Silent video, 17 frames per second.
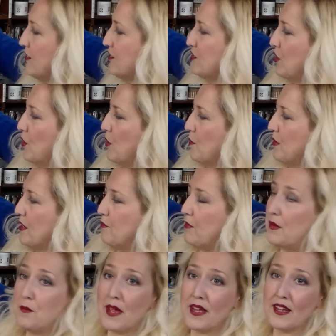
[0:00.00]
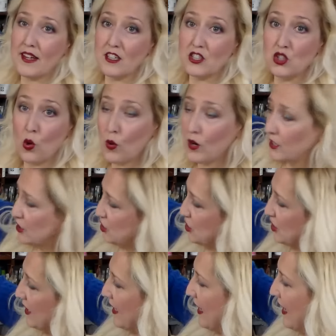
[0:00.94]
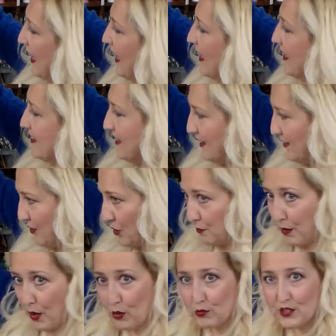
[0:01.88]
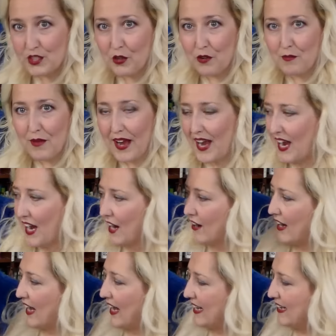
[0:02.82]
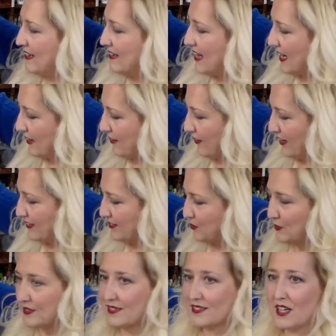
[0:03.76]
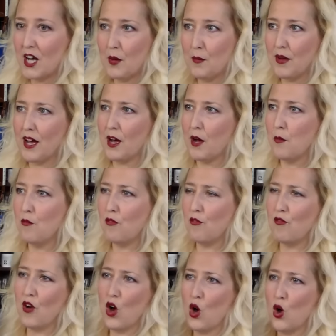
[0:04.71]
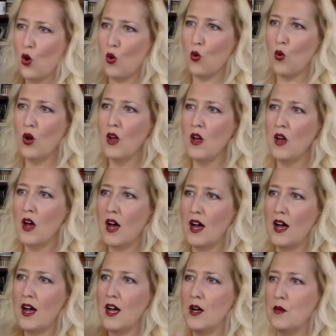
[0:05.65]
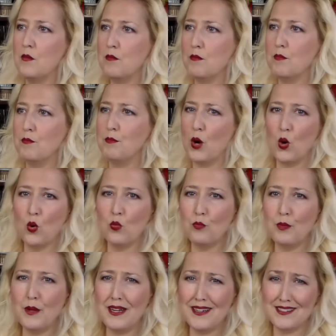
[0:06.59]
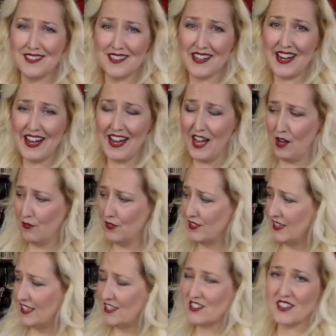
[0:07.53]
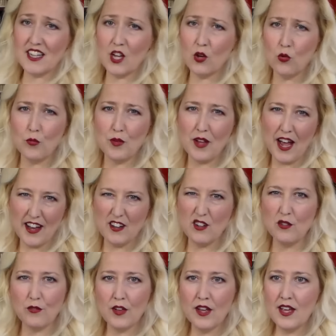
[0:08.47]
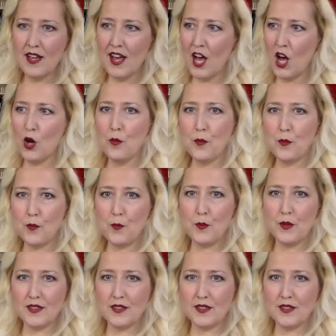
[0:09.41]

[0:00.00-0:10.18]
Also, I'm going to be making a torch and a little bone to go in my hair and a necklace with some faux bone beads that I have because I just think it would kind of help